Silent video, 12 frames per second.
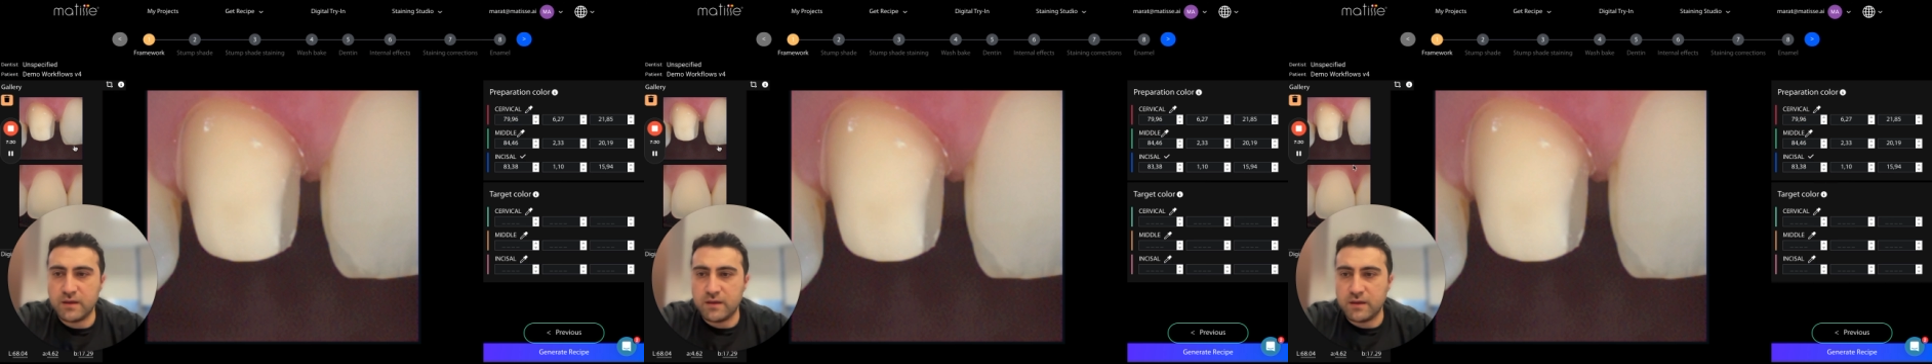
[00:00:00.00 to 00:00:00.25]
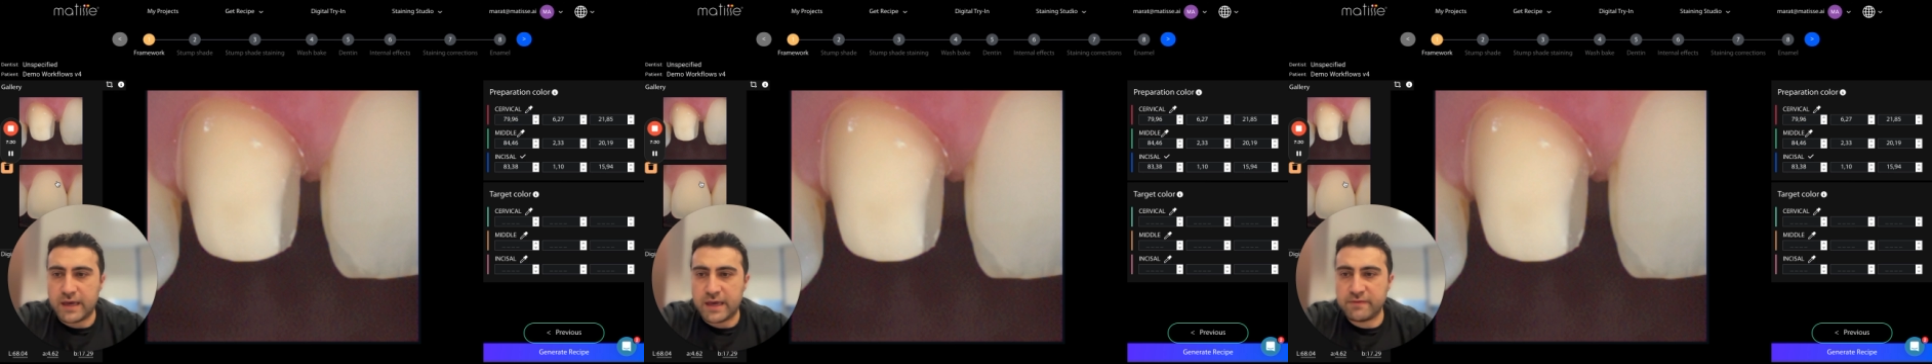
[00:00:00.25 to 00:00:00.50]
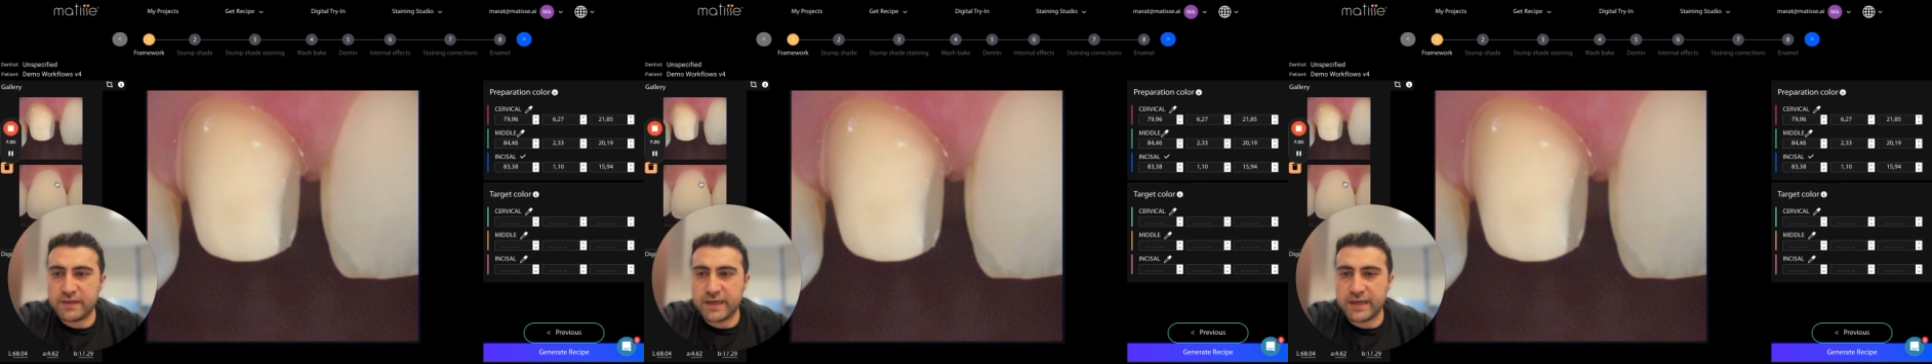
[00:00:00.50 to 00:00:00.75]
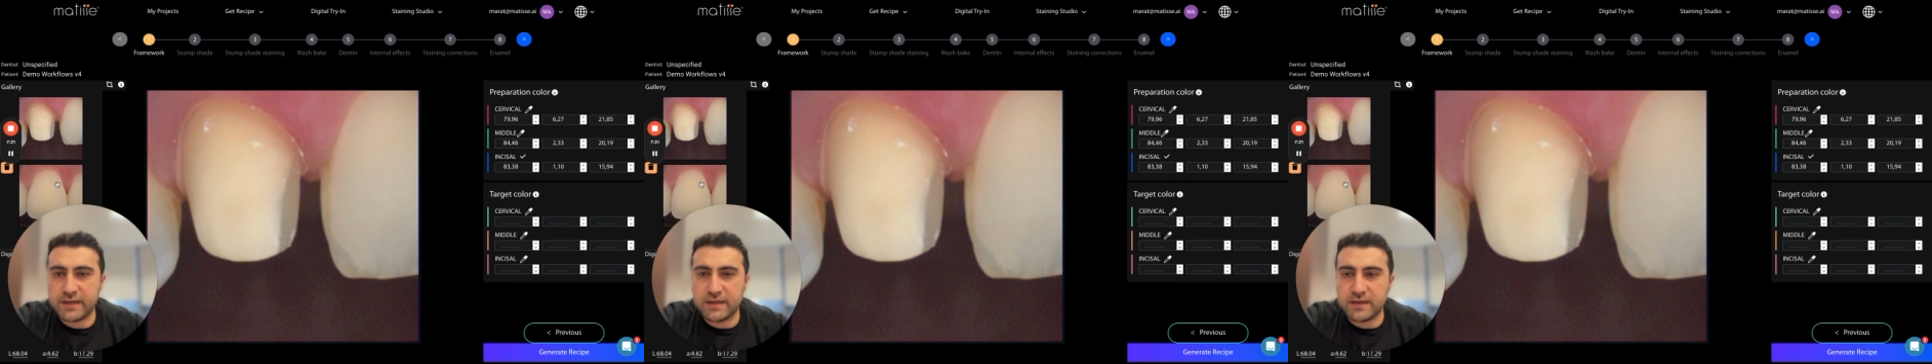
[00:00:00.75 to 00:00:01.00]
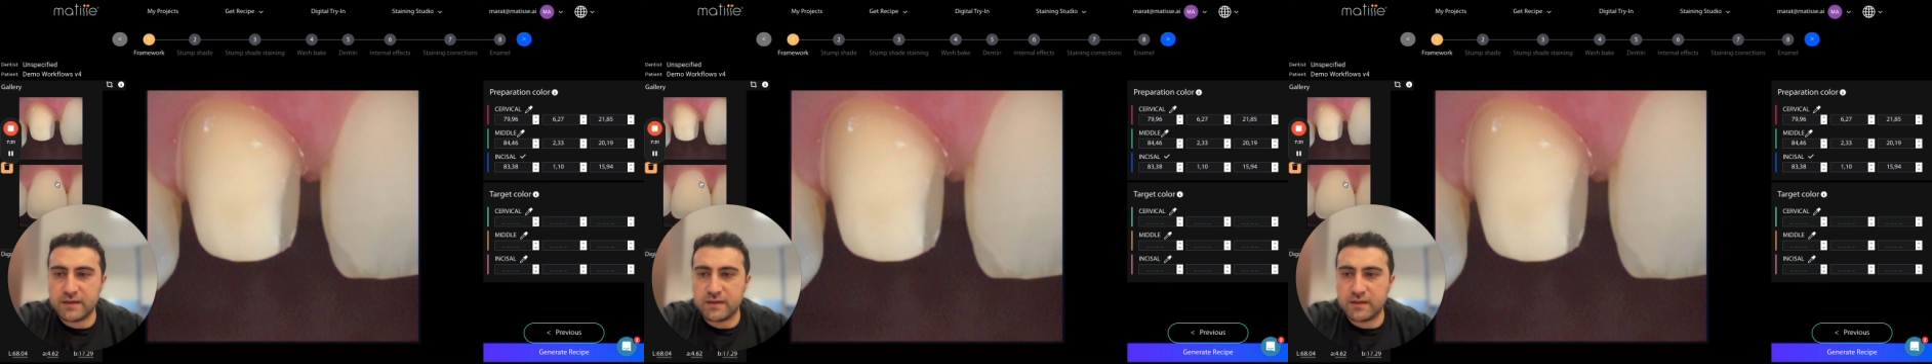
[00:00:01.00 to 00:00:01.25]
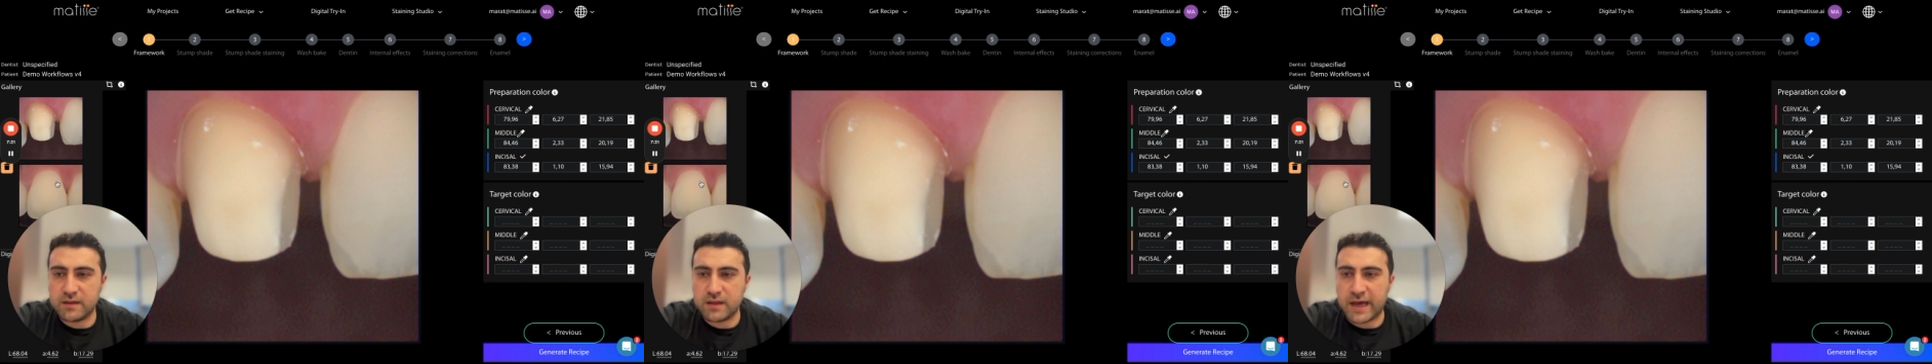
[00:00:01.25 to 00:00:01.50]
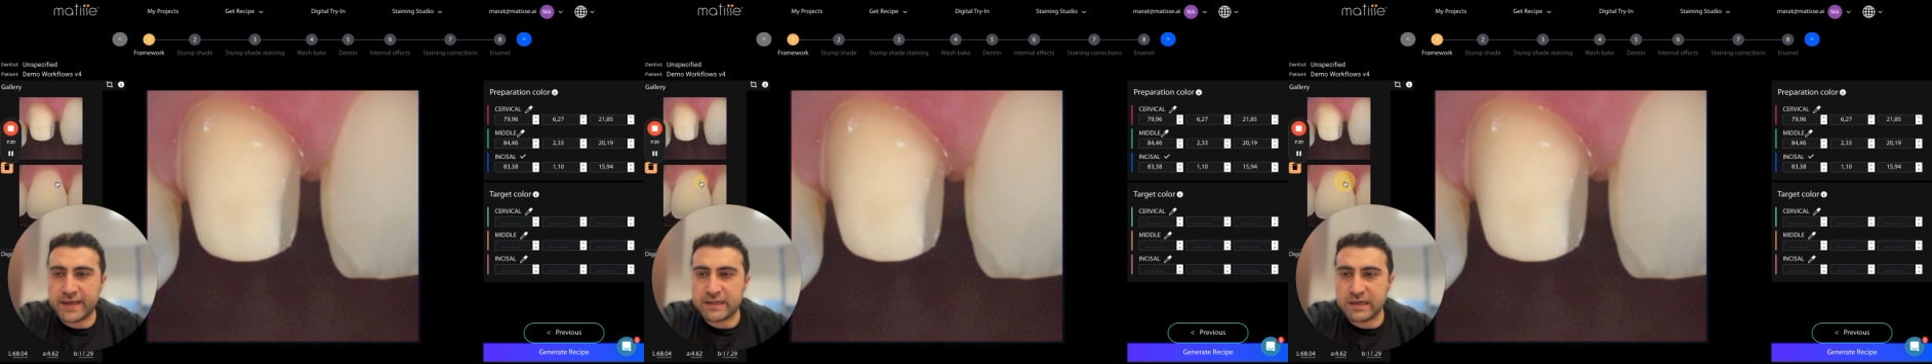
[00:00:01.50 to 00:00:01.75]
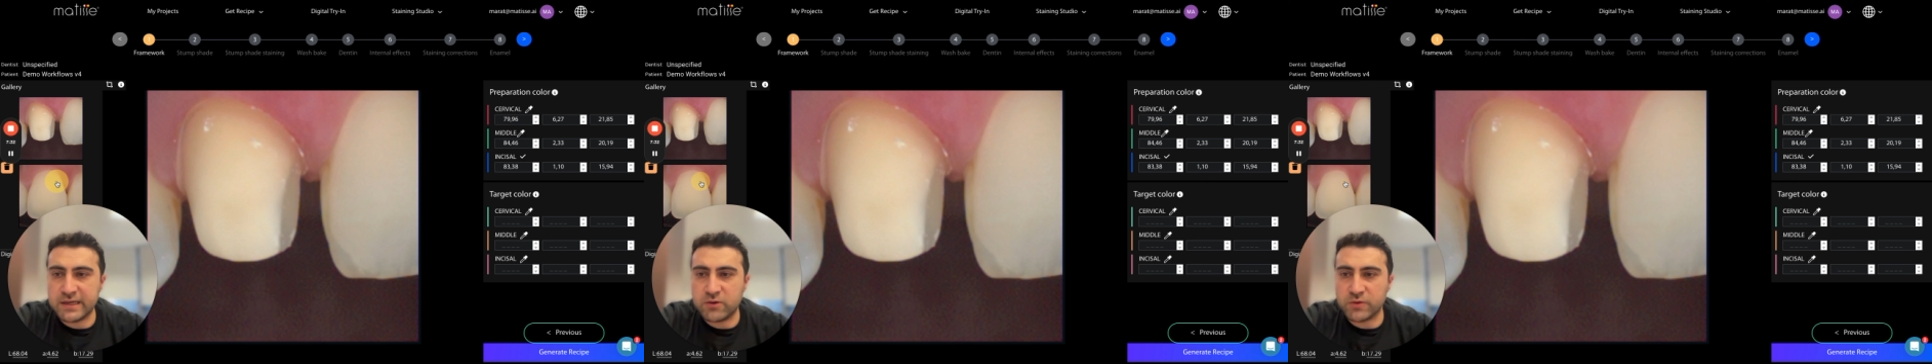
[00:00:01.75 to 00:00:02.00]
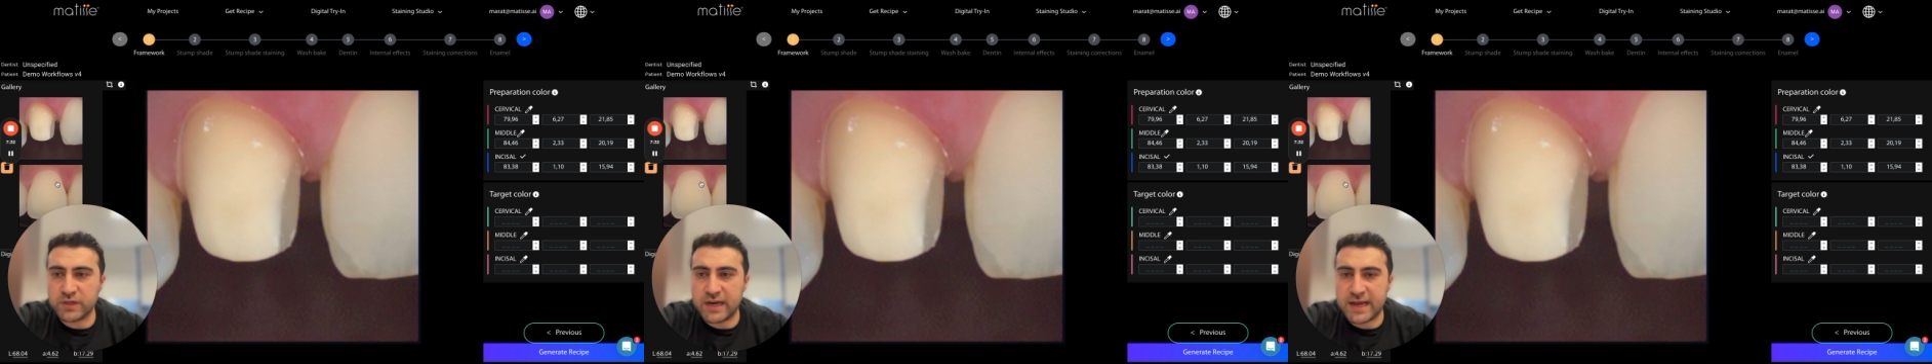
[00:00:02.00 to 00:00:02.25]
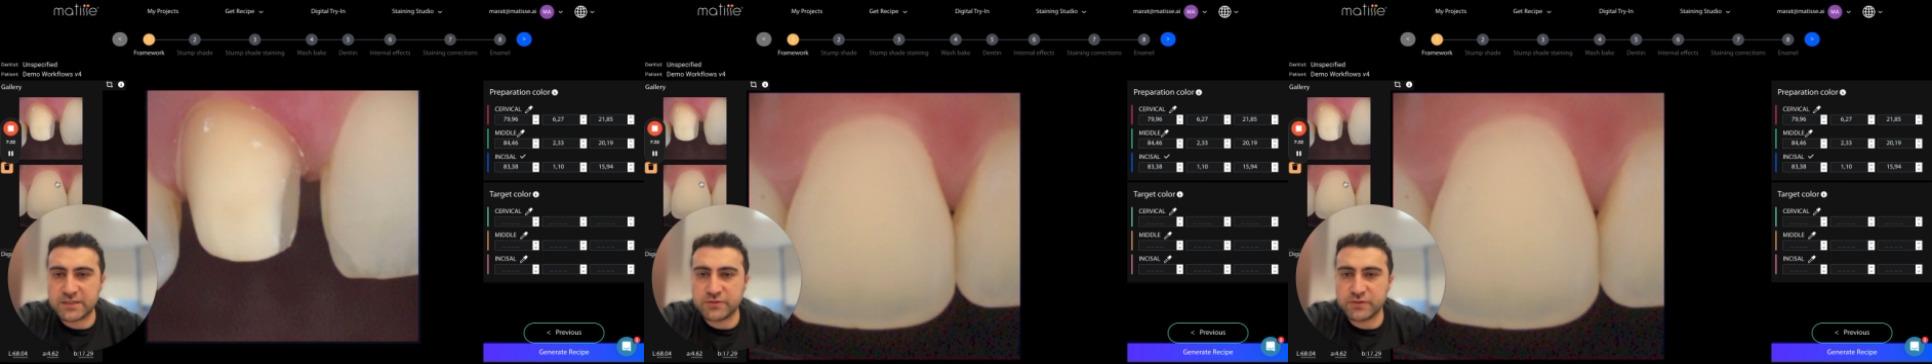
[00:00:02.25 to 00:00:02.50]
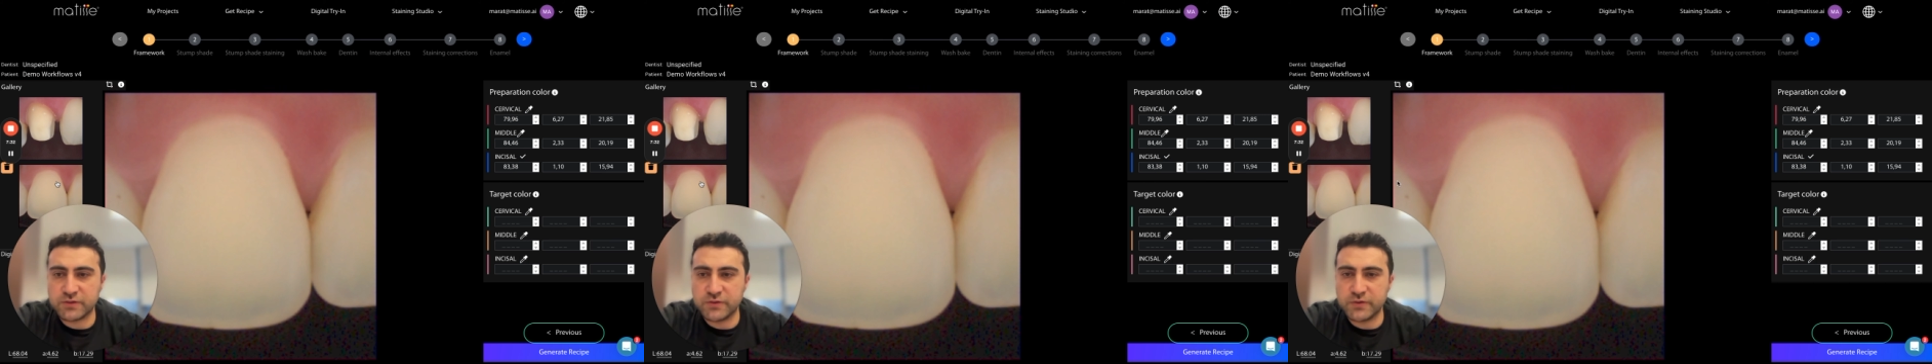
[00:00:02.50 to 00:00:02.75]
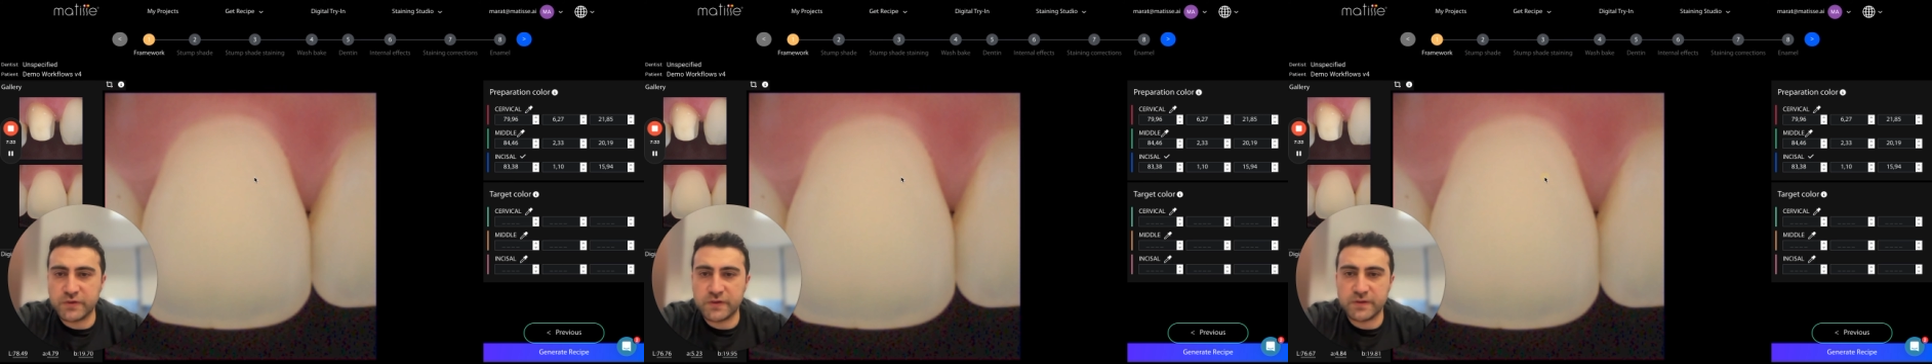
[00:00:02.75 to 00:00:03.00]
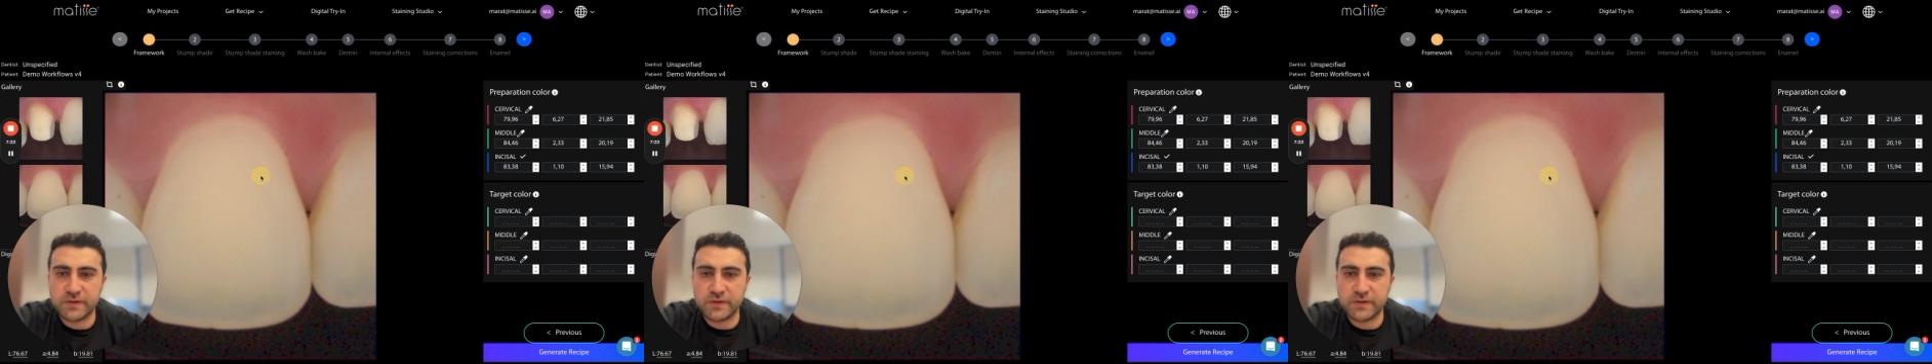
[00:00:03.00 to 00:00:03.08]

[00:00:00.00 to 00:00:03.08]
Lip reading: and then I click on the natural tooth